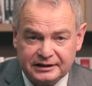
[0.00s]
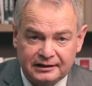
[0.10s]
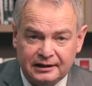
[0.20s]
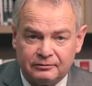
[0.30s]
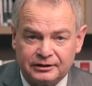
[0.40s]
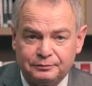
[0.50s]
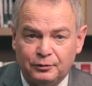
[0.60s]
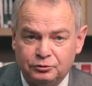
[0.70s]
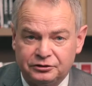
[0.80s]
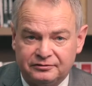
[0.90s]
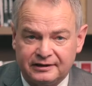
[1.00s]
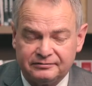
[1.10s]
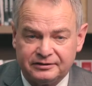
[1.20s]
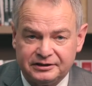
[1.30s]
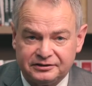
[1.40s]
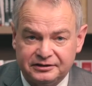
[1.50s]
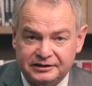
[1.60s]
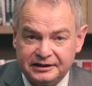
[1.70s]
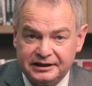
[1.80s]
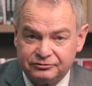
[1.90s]
in our exposure draft is
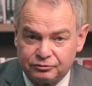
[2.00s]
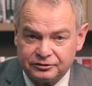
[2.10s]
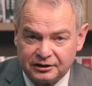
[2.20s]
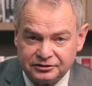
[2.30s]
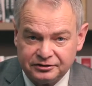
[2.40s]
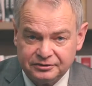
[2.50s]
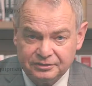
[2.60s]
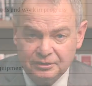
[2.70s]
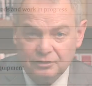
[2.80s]
the introduction